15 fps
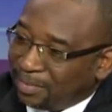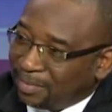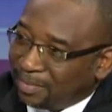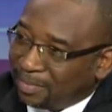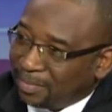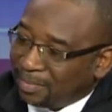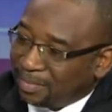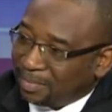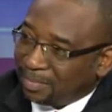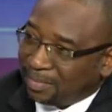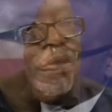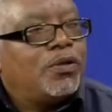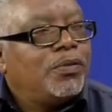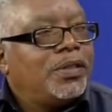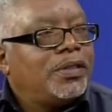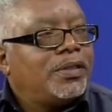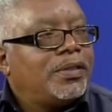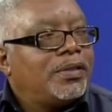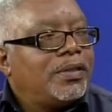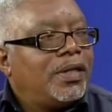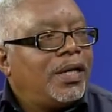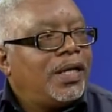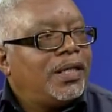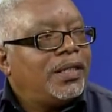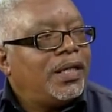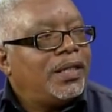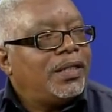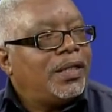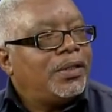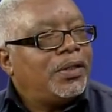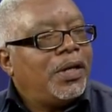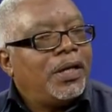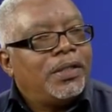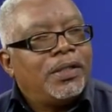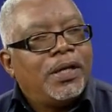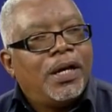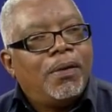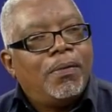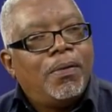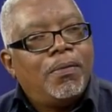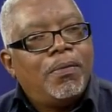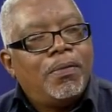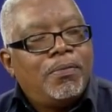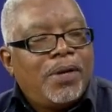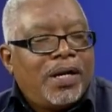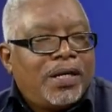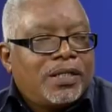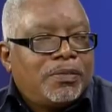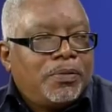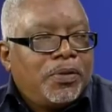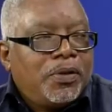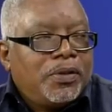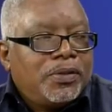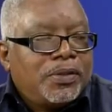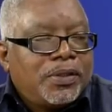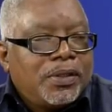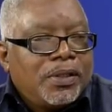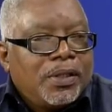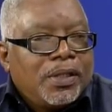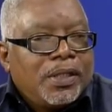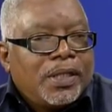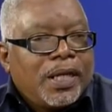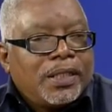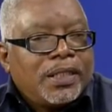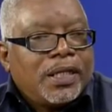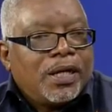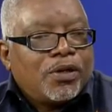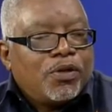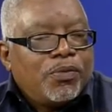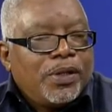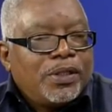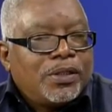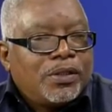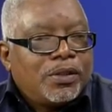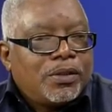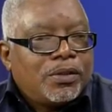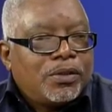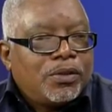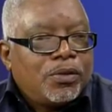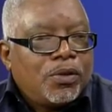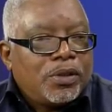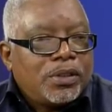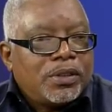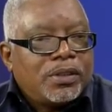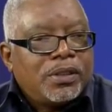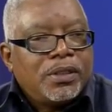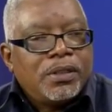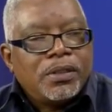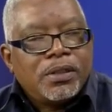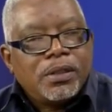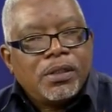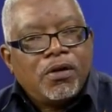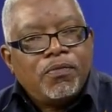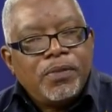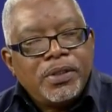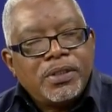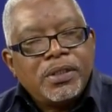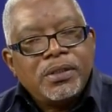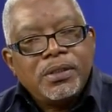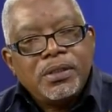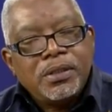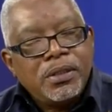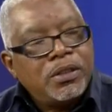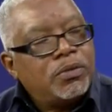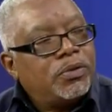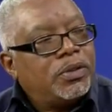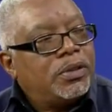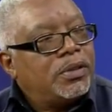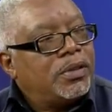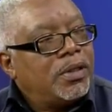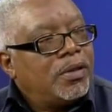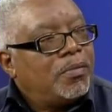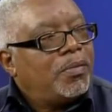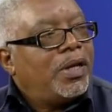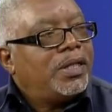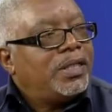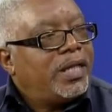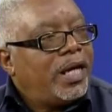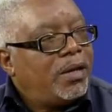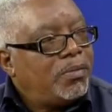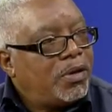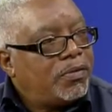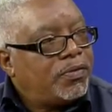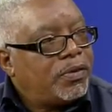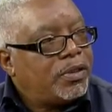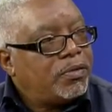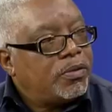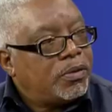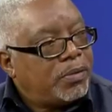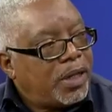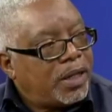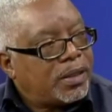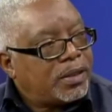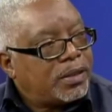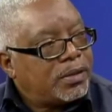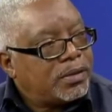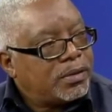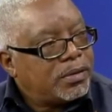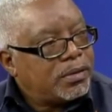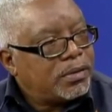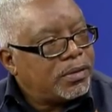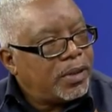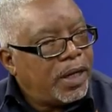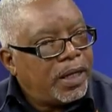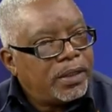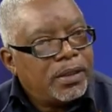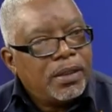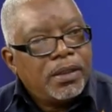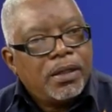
That's an old argument. And in my experience, that's an argument taught governments in the third world by the IMF and the World Bank, right?